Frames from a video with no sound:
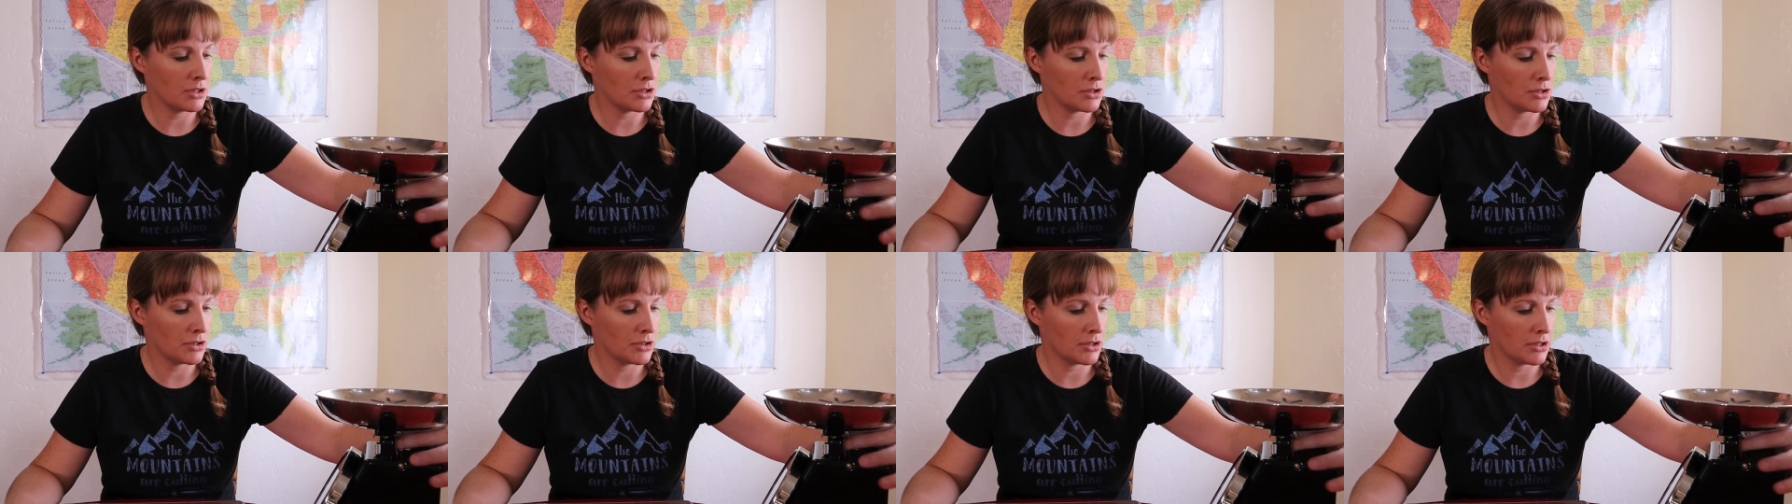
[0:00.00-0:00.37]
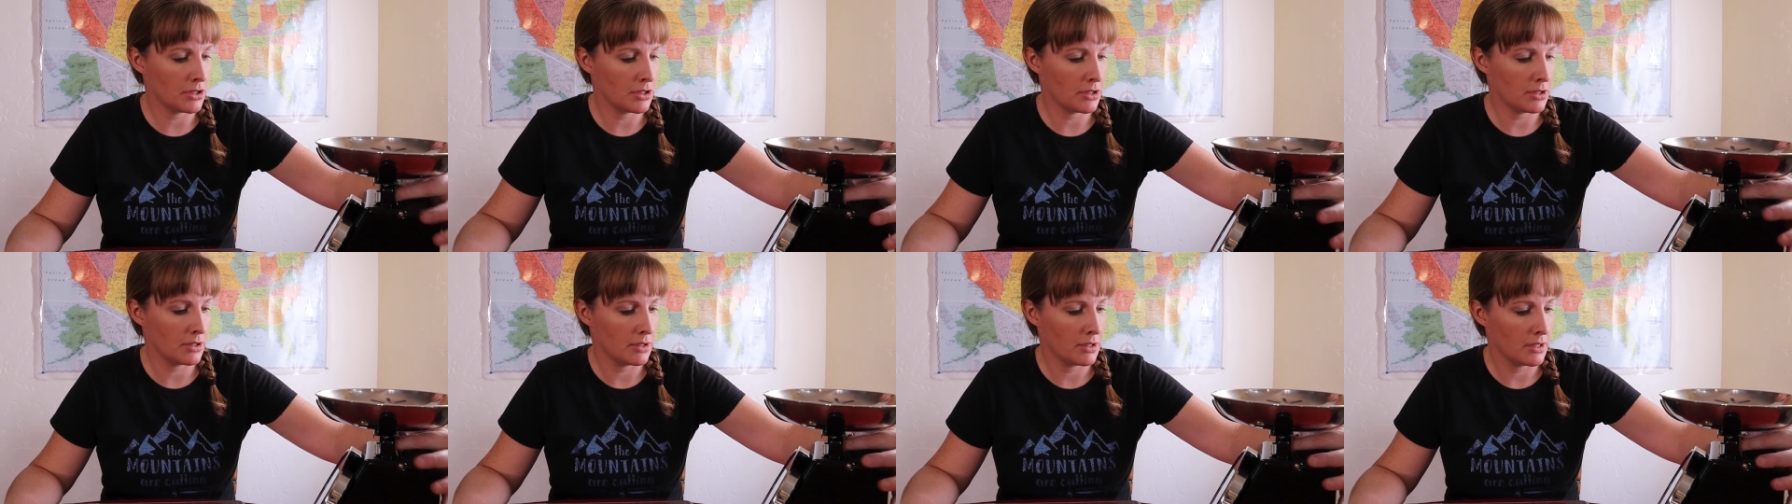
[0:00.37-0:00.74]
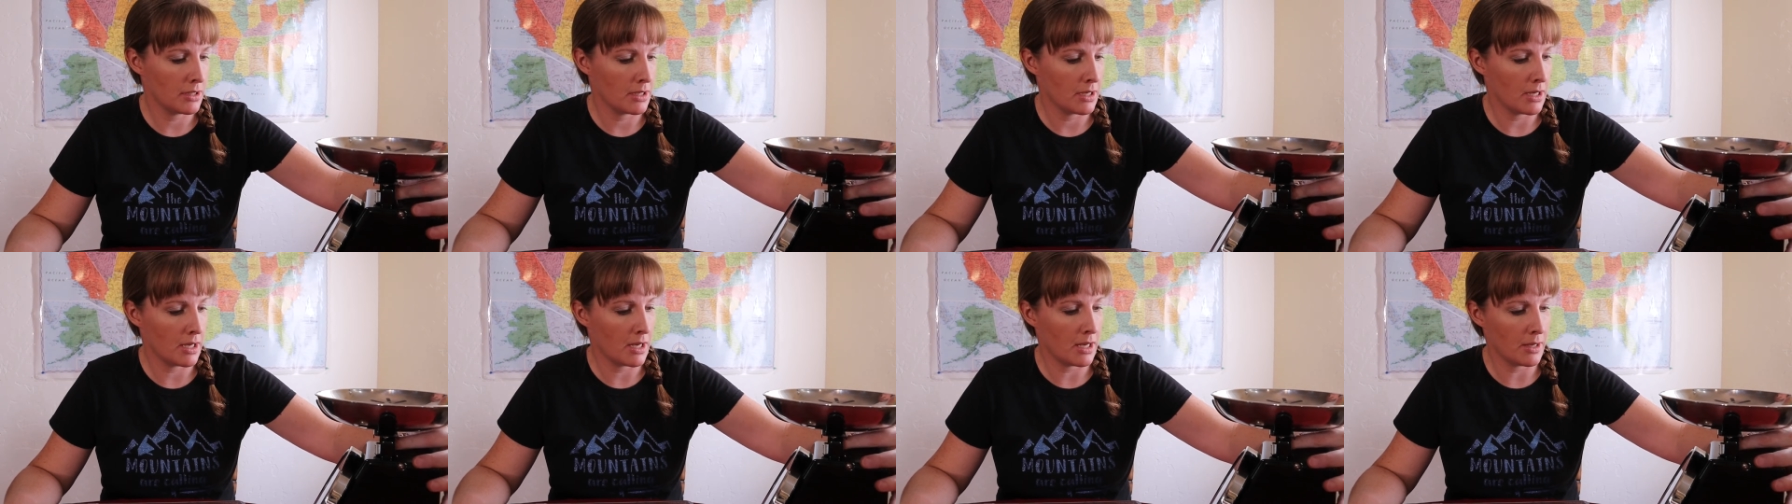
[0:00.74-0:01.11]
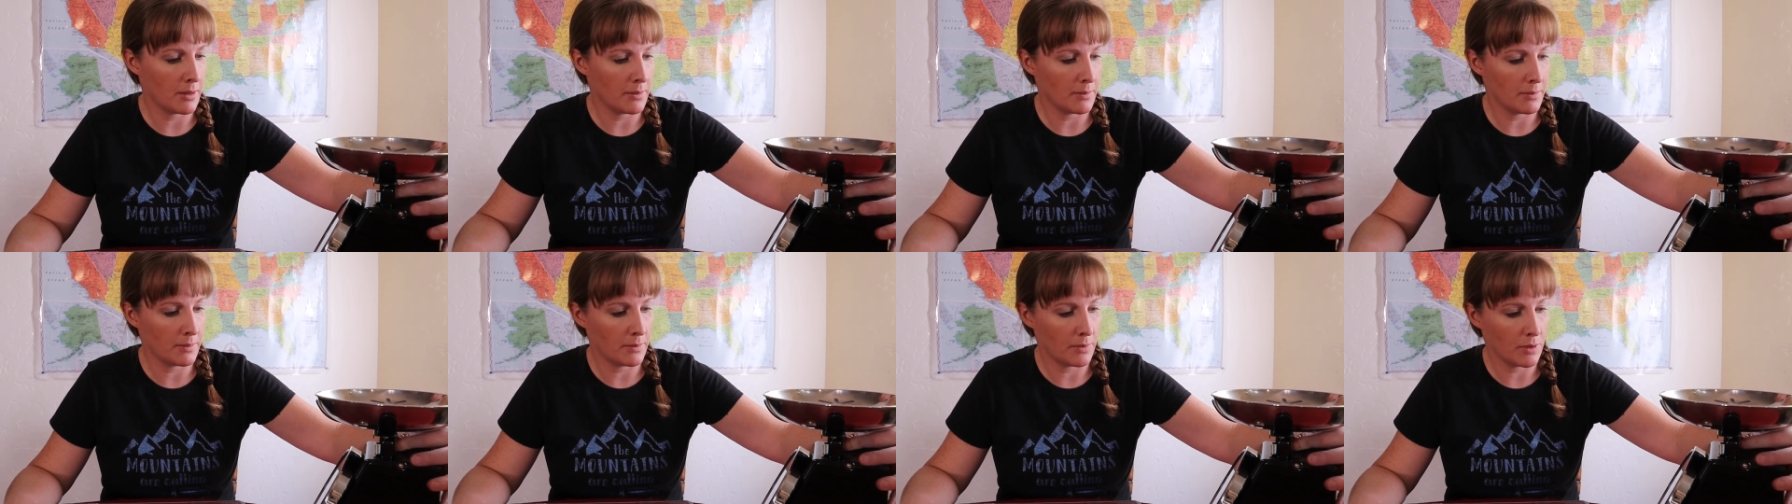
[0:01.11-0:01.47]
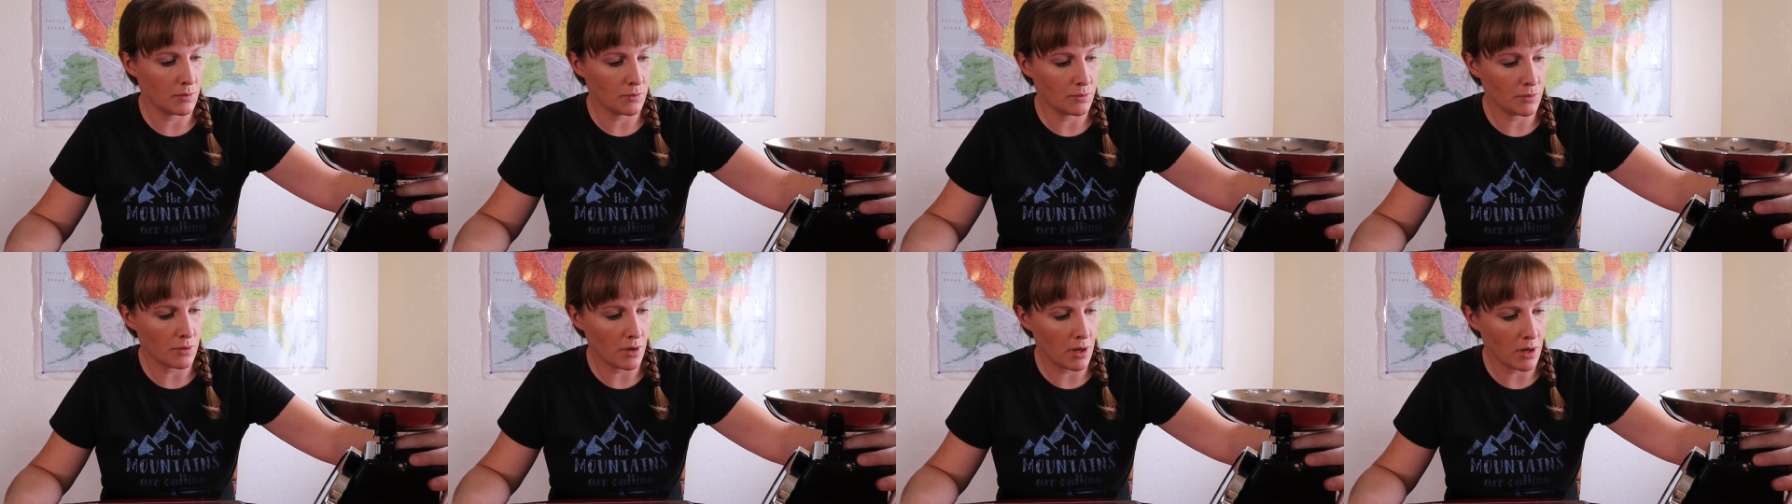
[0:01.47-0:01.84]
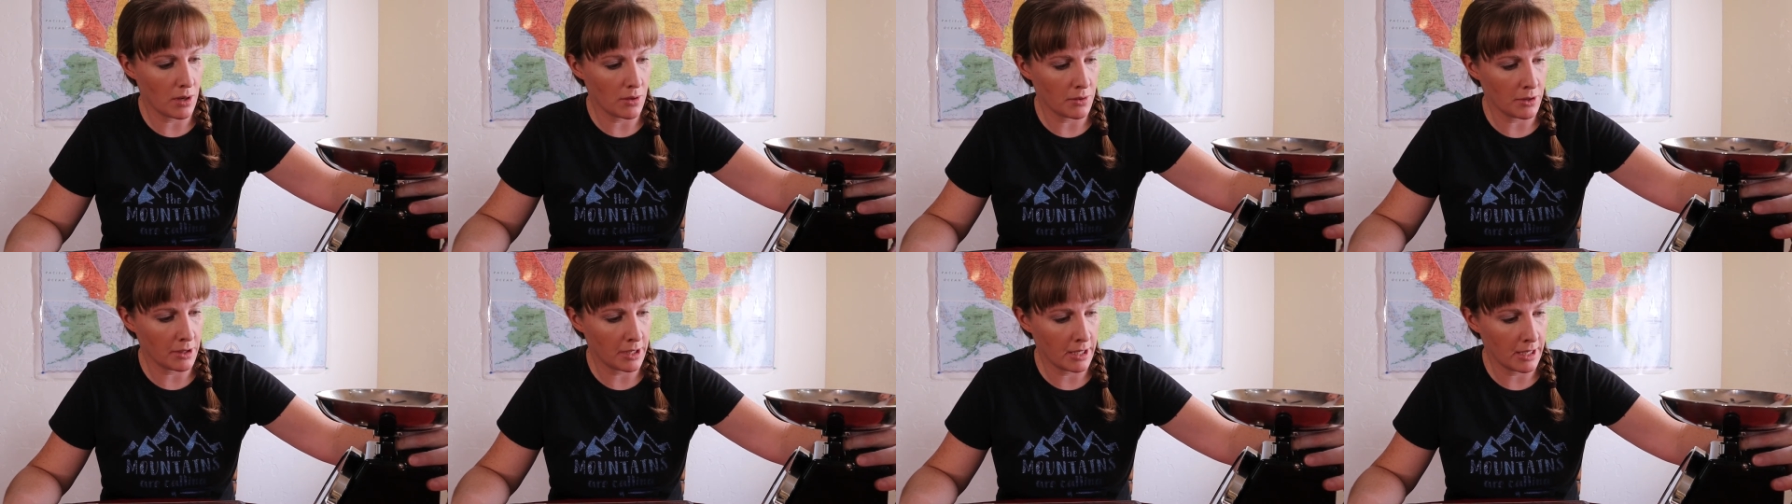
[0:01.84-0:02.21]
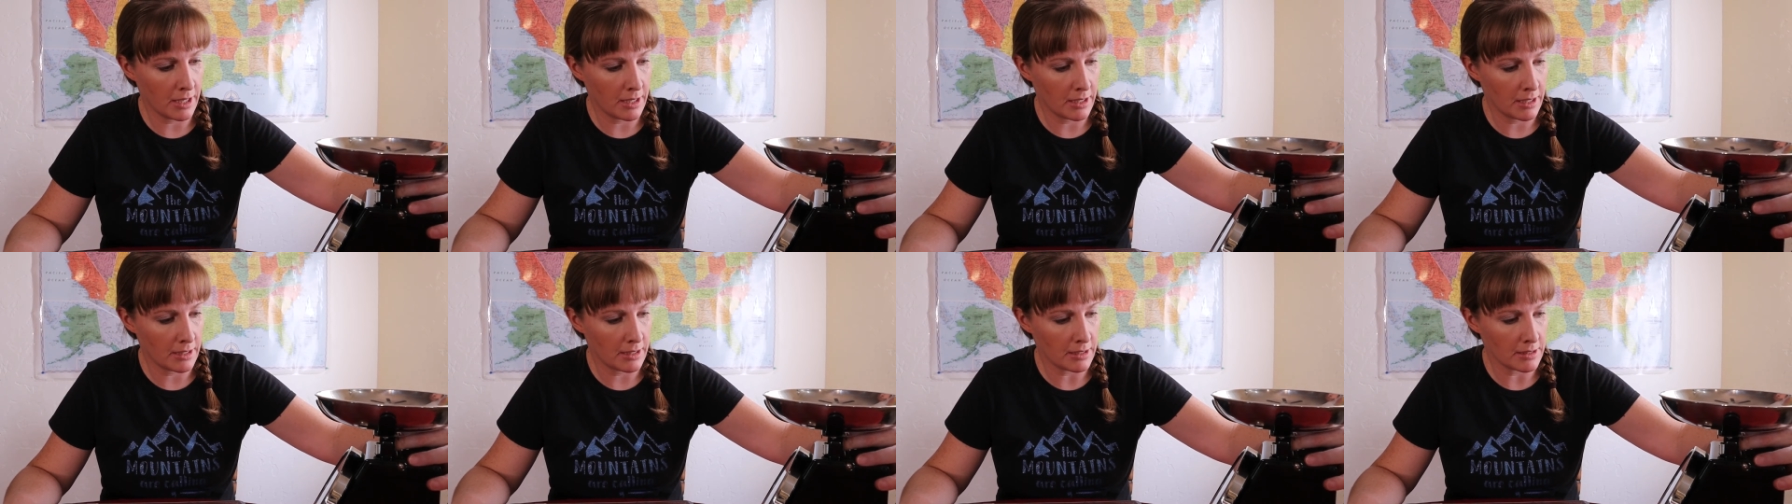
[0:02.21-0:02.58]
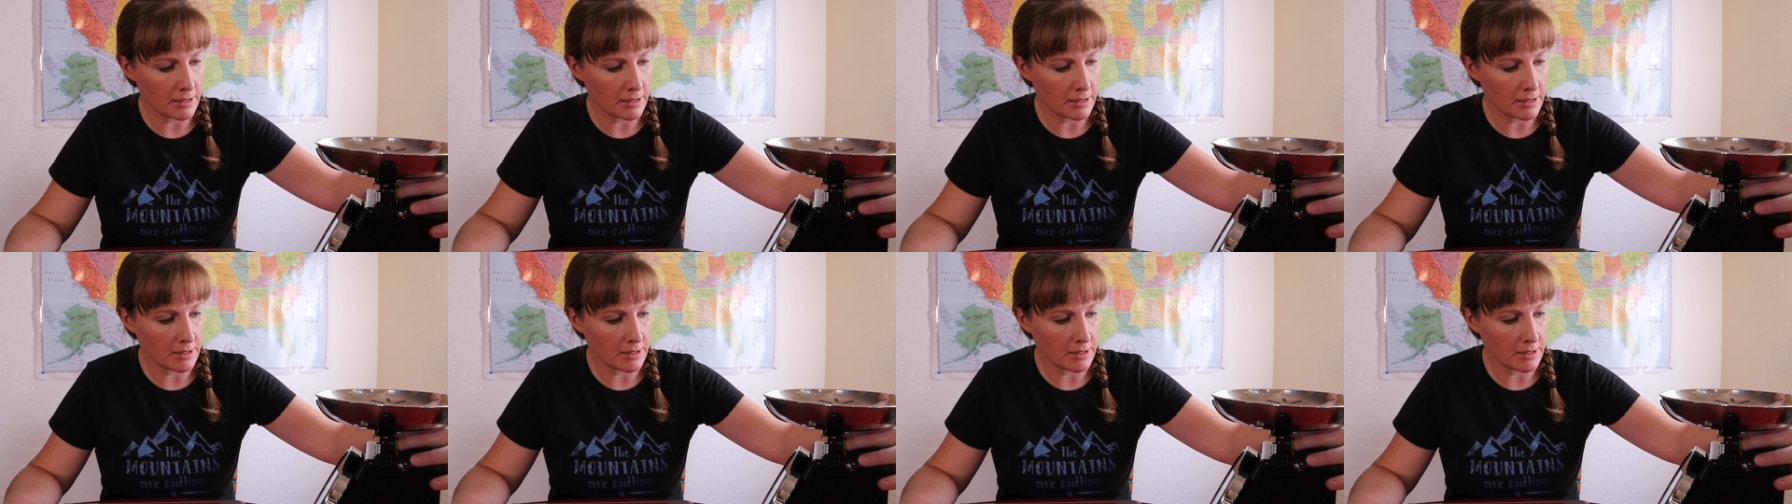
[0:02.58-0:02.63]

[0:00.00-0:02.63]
sugar. Raw organic